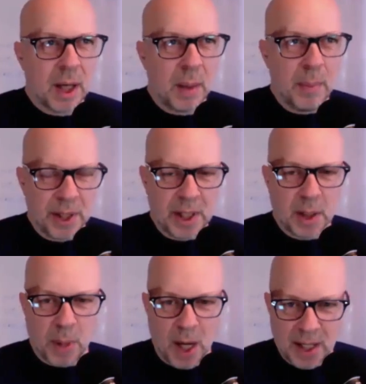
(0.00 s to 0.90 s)

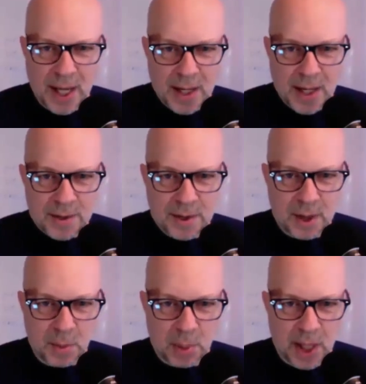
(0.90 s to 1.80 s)
million podcasts
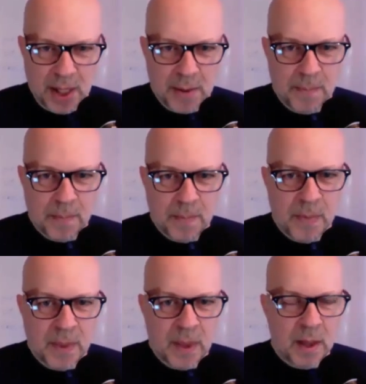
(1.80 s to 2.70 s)
in play,
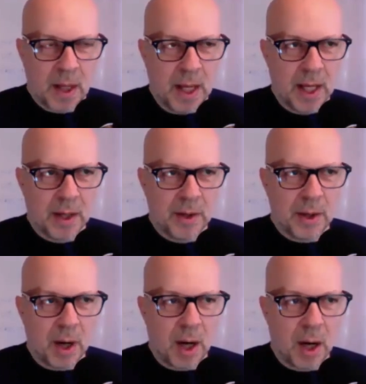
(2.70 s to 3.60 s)
and
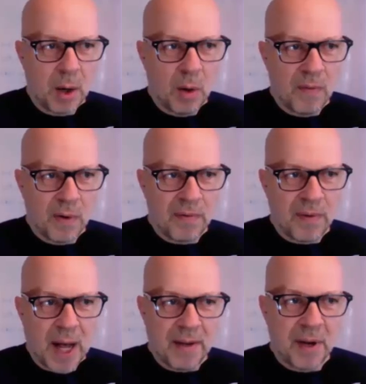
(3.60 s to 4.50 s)
there are over
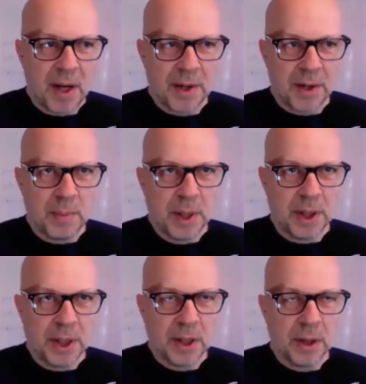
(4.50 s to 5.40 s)
500
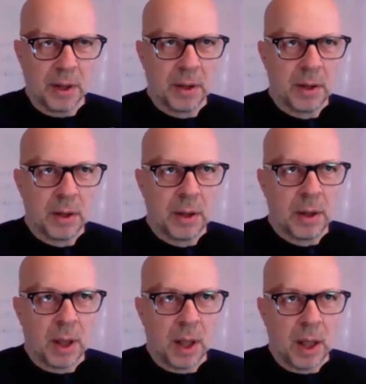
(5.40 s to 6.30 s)
million
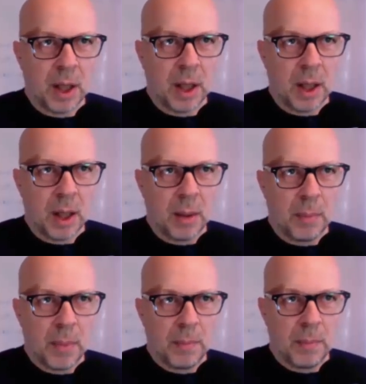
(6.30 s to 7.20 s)
blogs,
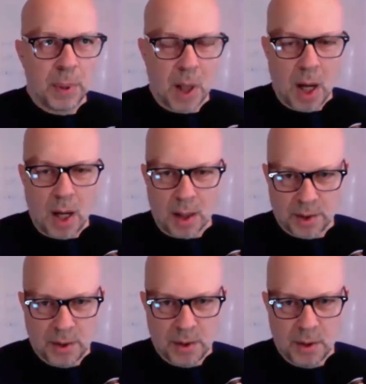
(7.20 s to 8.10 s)
not blog
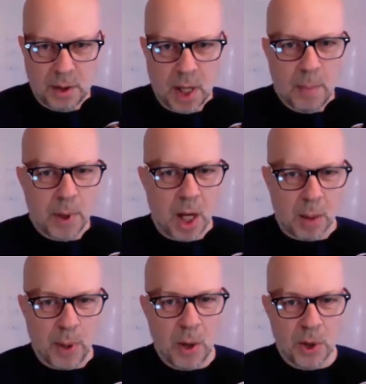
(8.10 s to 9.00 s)
mm-hmm.
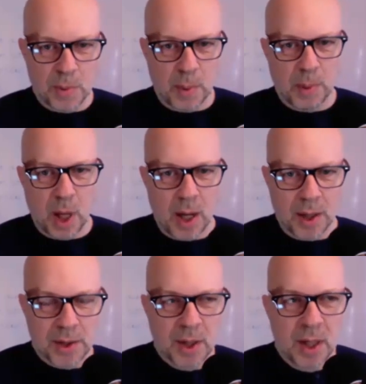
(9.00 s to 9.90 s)
posts, but
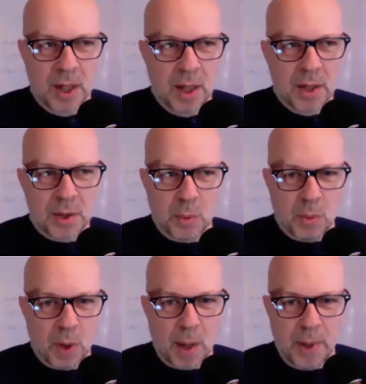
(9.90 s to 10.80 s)
blogs. So, mm-hmm.
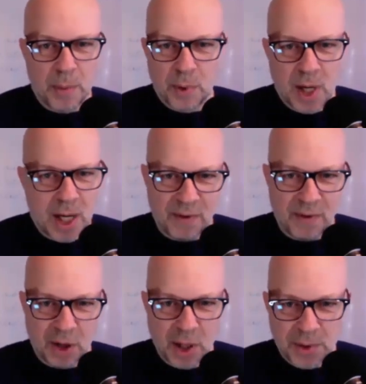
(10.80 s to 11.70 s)
I mean, we're not even
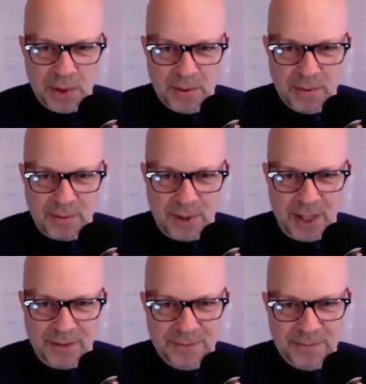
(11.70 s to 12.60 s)
close, right?